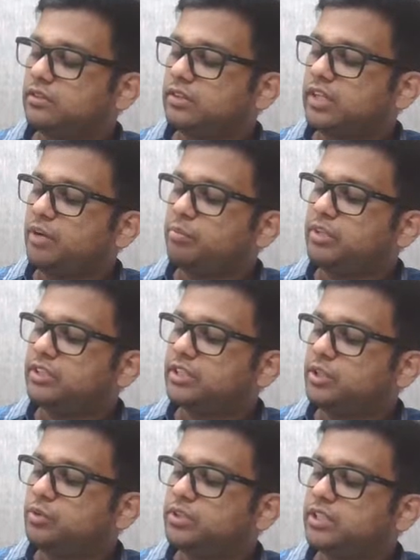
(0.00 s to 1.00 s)
That means
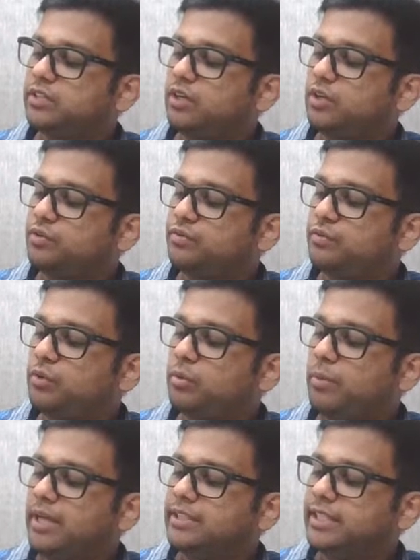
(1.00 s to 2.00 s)
Q is equal to 4
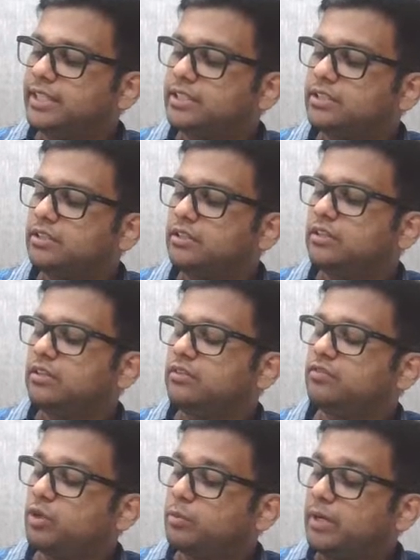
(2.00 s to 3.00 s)
by 6.
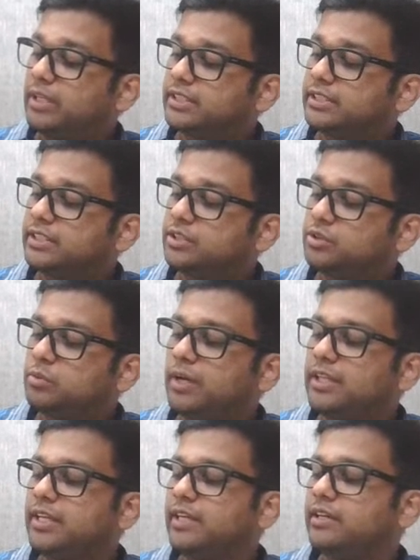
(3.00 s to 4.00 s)
4 by 6 is 2 by
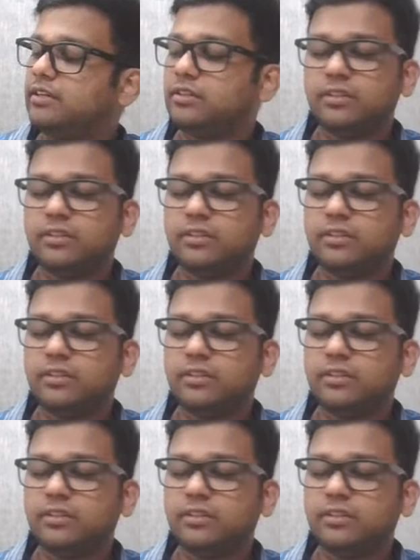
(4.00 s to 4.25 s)
3.